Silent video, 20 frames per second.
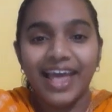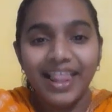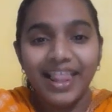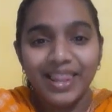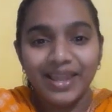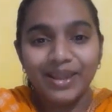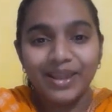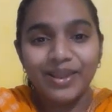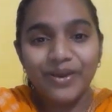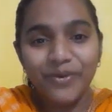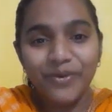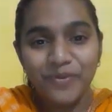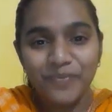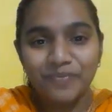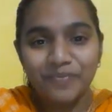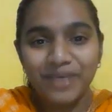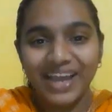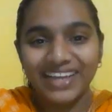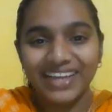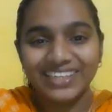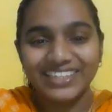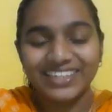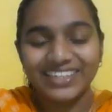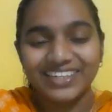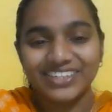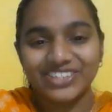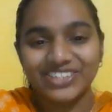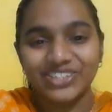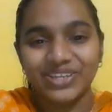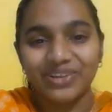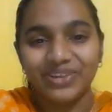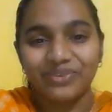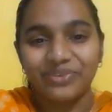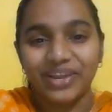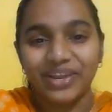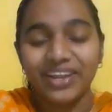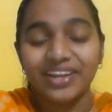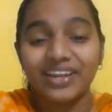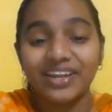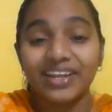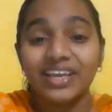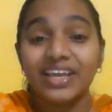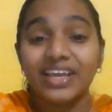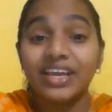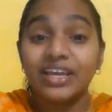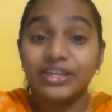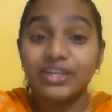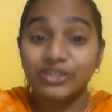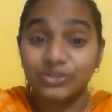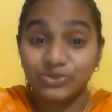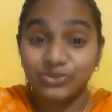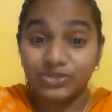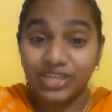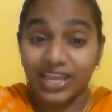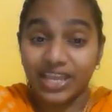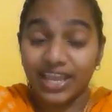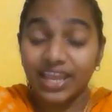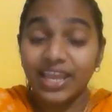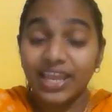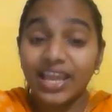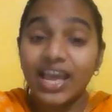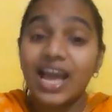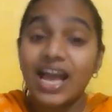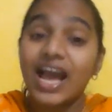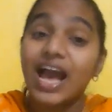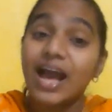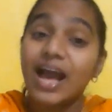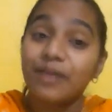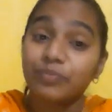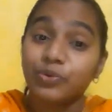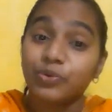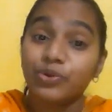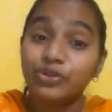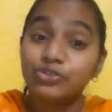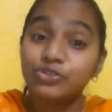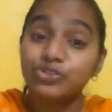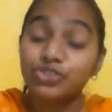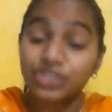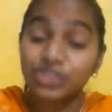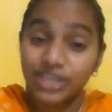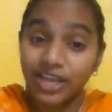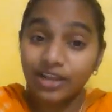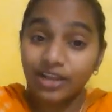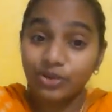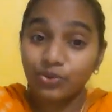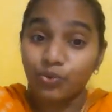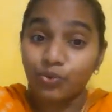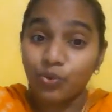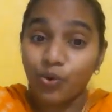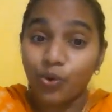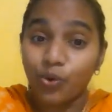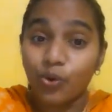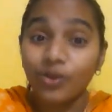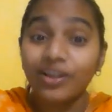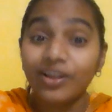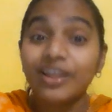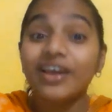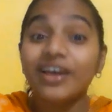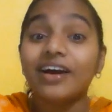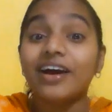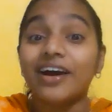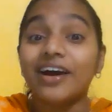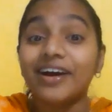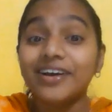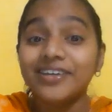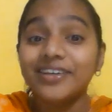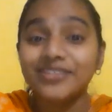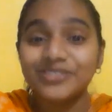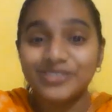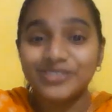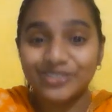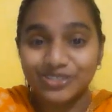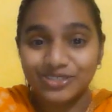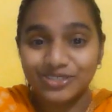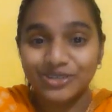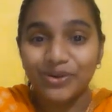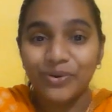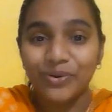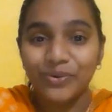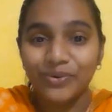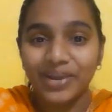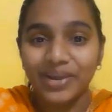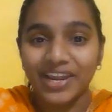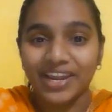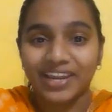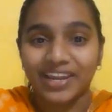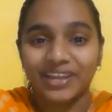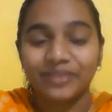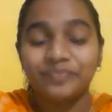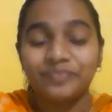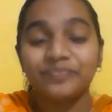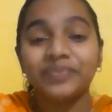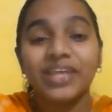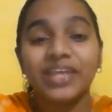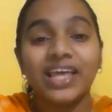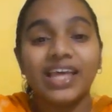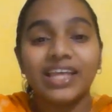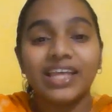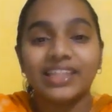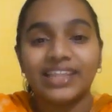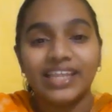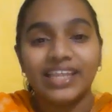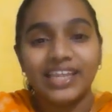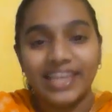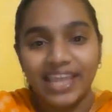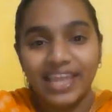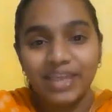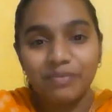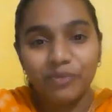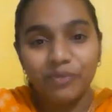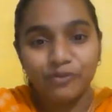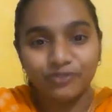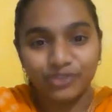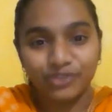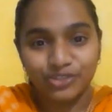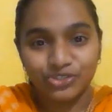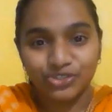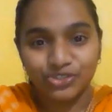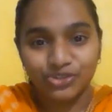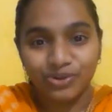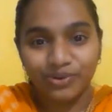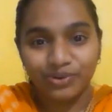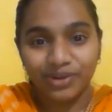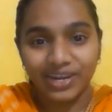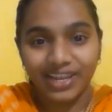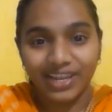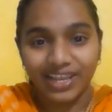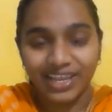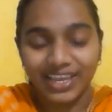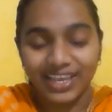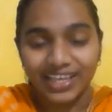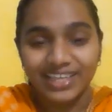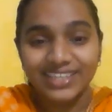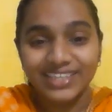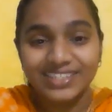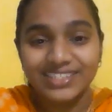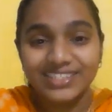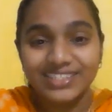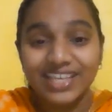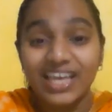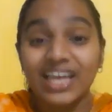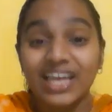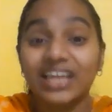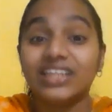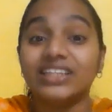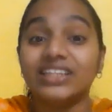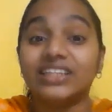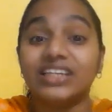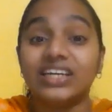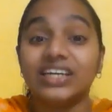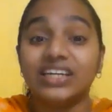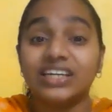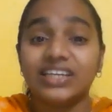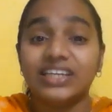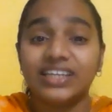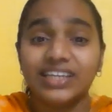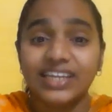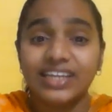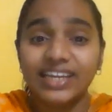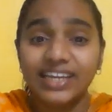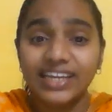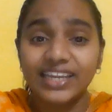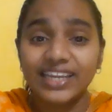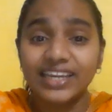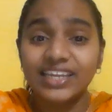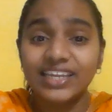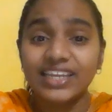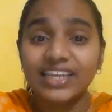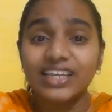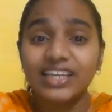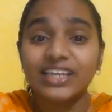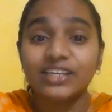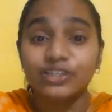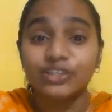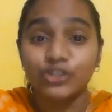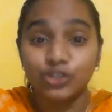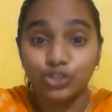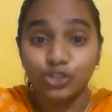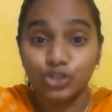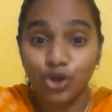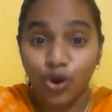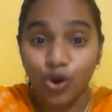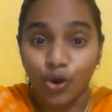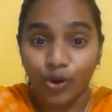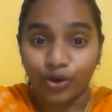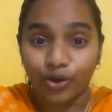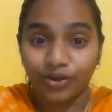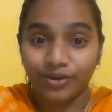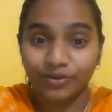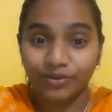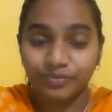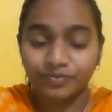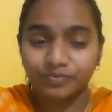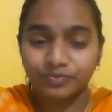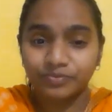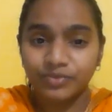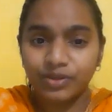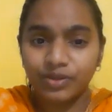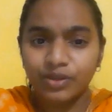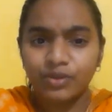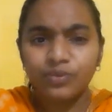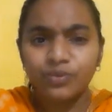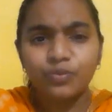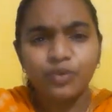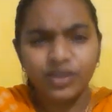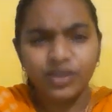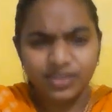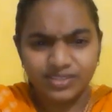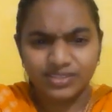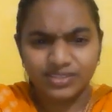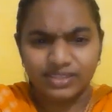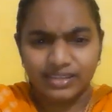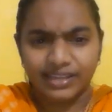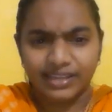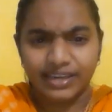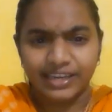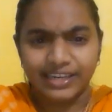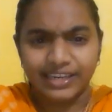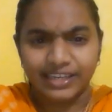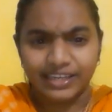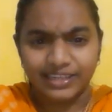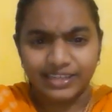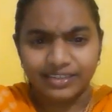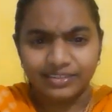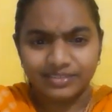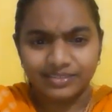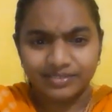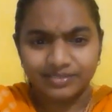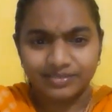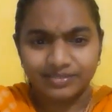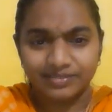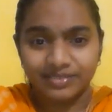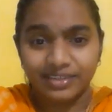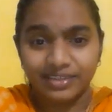Hello, my dear children. Today, I'm going to tell you all a story. The name of the story is The Greedy Dog. What is greedy?